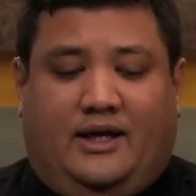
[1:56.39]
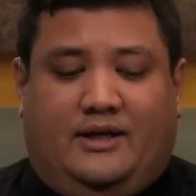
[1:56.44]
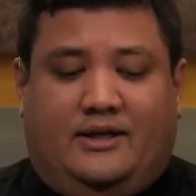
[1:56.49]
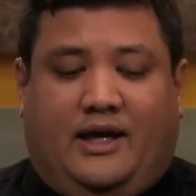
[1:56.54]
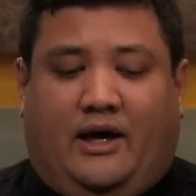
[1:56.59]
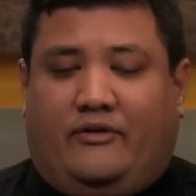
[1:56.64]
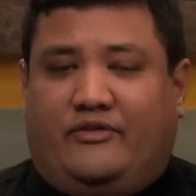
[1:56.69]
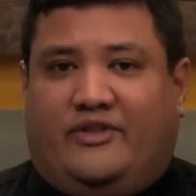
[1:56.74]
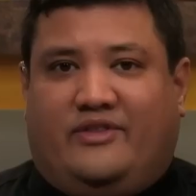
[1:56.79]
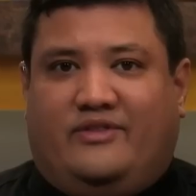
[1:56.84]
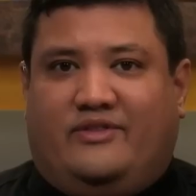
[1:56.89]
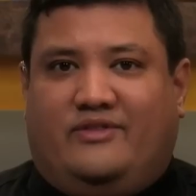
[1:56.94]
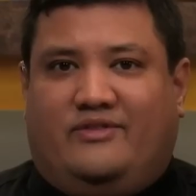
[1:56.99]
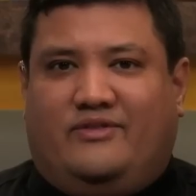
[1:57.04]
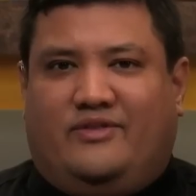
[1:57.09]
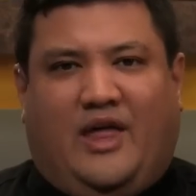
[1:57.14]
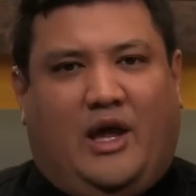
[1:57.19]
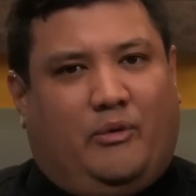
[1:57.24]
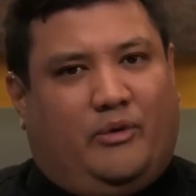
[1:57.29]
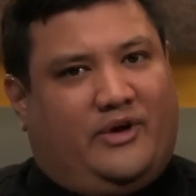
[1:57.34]
Now,
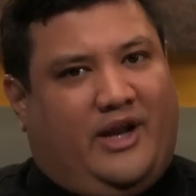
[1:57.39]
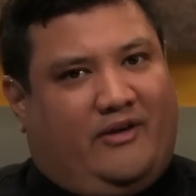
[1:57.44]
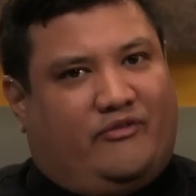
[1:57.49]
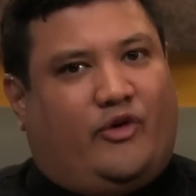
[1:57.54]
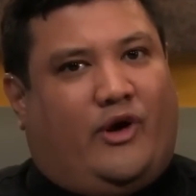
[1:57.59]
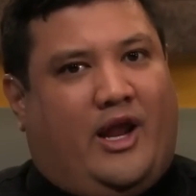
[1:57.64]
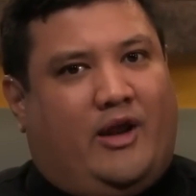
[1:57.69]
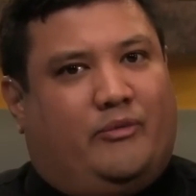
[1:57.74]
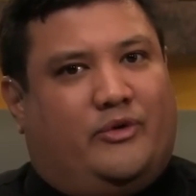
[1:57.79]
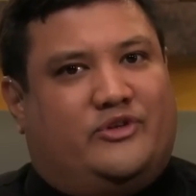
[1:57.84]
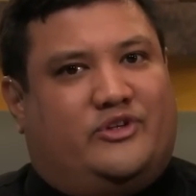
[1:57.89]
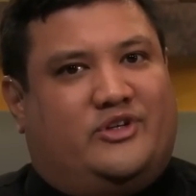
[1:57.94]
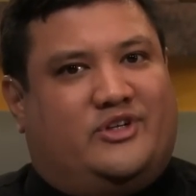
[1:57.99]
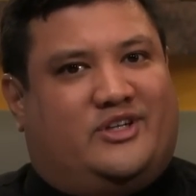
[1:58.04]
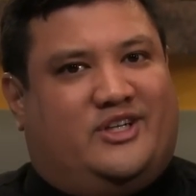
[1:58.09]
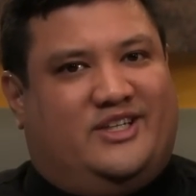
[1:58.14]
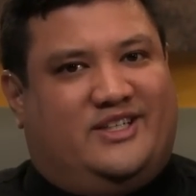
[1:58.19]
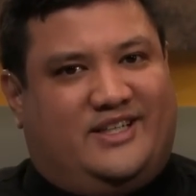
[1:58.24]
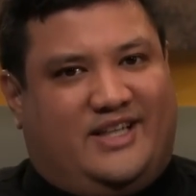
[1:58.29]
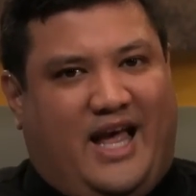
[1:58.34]
they were never able to
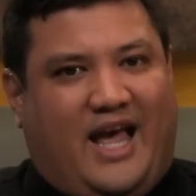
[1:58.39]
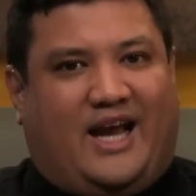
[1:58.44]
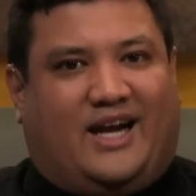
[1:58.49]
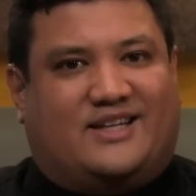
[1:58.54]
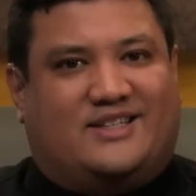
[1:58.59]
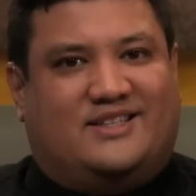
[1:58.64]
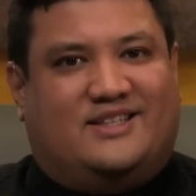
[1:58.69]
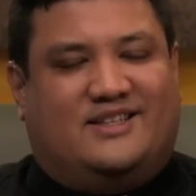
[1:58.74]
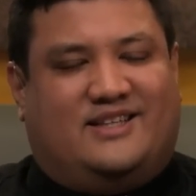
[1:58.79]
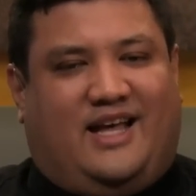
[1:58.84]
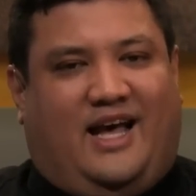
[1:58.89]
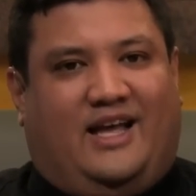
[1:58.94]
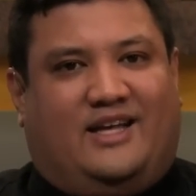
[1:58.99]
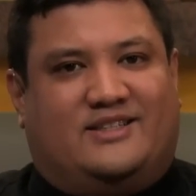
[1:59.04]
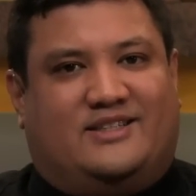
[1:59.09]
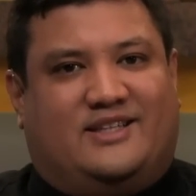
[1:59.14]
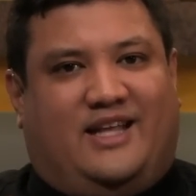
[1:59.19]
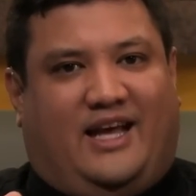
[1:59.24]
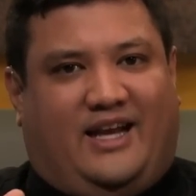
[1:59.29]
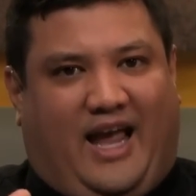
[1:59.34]
connect
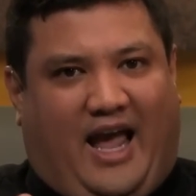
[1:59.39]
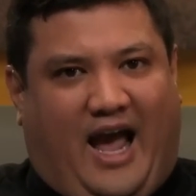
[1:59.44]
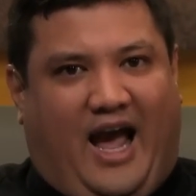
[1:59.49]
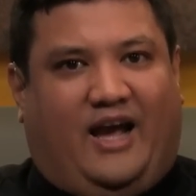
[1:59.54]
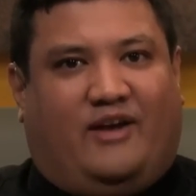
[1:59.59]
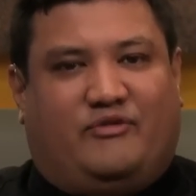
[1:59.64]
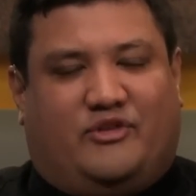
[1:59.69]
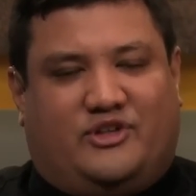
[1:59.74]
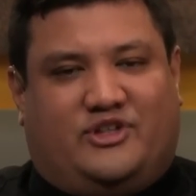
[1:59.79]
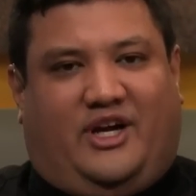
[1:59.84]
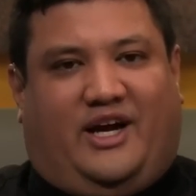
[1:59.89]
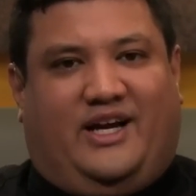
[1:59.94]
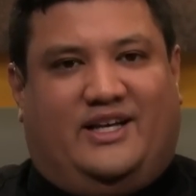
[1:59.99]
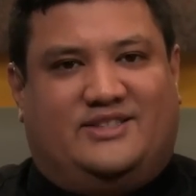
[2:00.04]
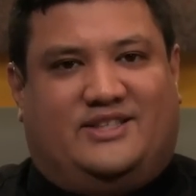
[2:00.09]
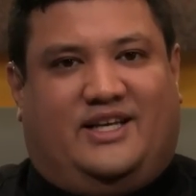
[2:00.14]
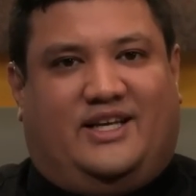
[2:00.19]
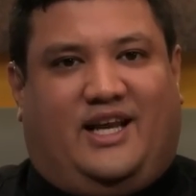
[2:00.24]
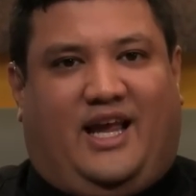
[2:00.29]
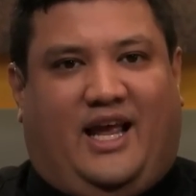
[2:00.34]
that that
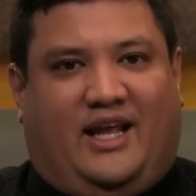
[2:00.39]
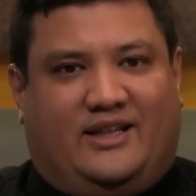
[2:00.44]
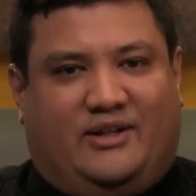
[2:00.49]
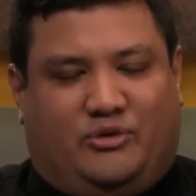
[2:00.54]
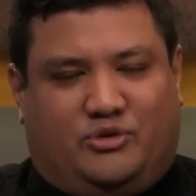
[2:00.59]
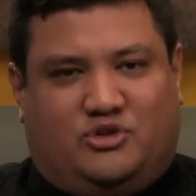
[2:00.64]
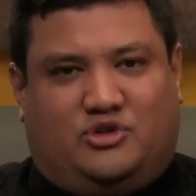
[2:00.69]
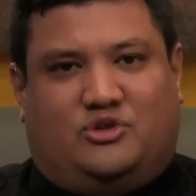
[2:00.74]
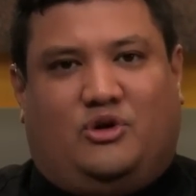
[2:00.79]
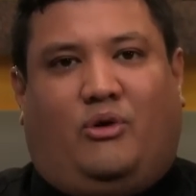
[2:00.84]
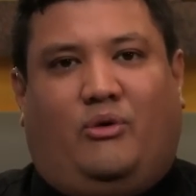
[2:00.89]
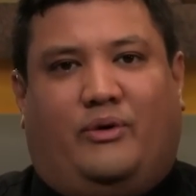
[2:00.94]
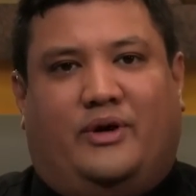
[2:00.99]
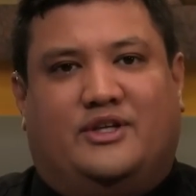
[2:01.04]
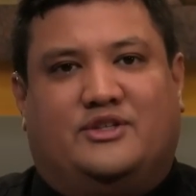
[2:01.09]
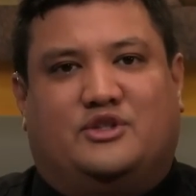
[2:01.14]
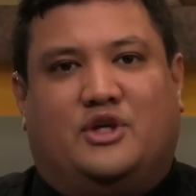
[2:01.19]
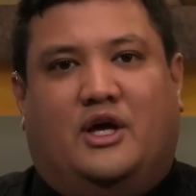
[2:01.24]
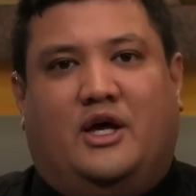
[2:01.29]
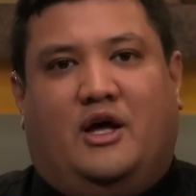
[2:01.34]
advertising and those
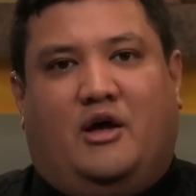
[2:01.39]
stories